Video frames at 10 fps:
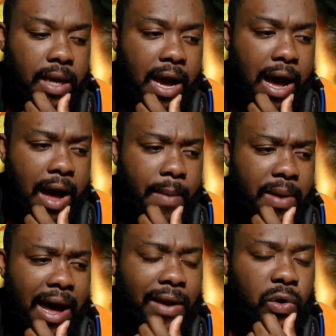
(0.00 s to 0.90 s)
I
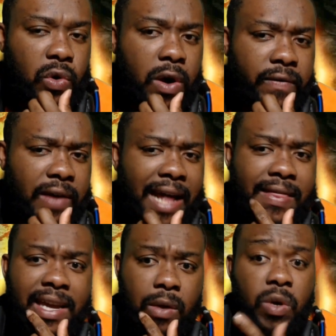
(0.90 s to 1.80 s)
don't know if, I
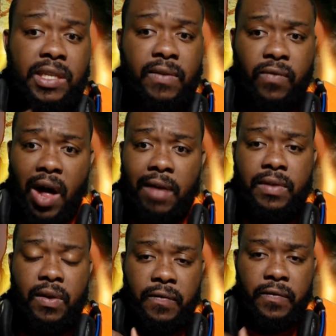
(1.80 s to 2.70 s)
think he was involved
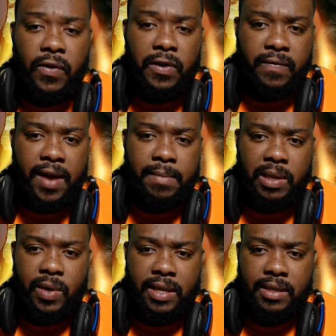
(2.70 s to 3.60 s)
in the first fight
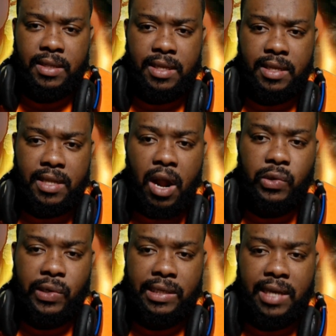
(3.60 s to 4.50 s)
between
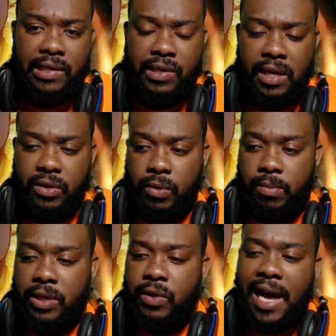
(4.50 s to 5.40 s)
Naruto and Sasuke too,
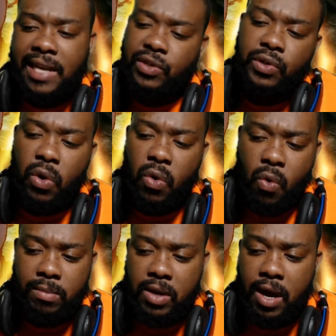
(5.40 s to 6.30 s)
but you guys should know
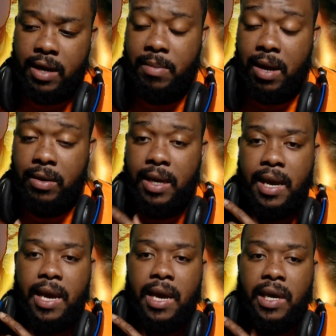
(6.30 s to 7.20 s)
who I'm talking about.
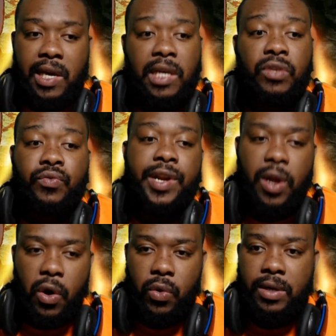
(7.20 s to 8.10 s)
He's
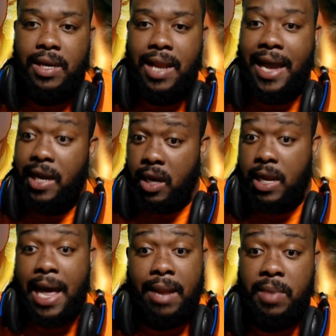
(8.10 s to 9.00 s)
renowned, like, in
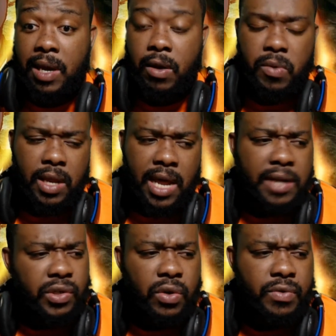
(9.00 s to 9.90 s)
the anime community. I
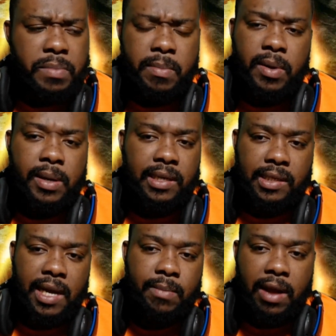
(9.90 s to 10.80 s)
just don't remember
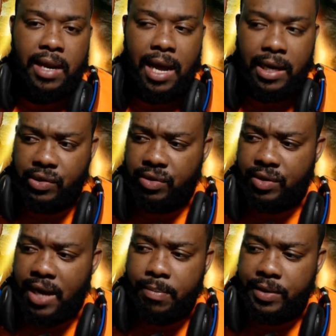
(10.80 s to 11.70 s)
his name right now because he's
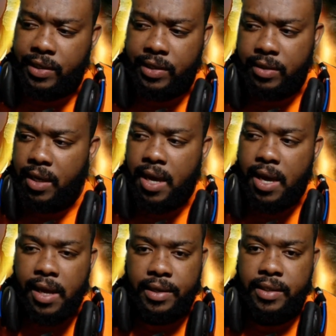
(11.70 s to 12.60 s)
Japanese
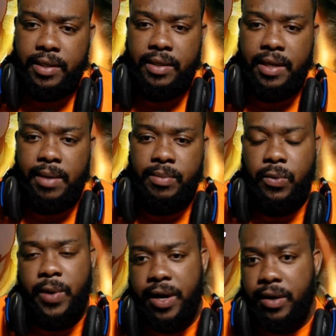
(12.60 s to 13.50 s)
and his names are
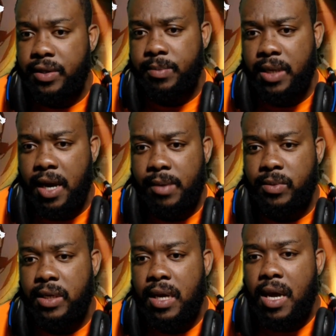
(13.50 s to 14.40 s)
weird
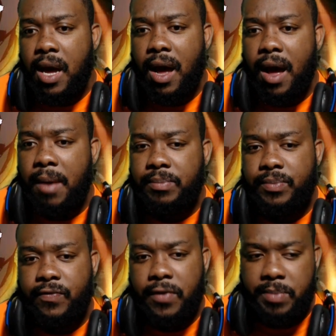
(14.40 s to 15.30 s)
sometimes
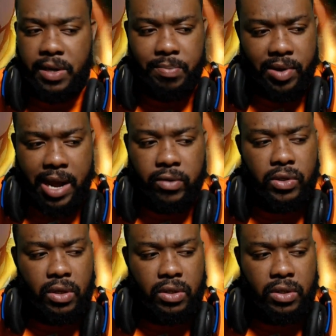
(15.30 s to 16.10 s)
for me to pronounce.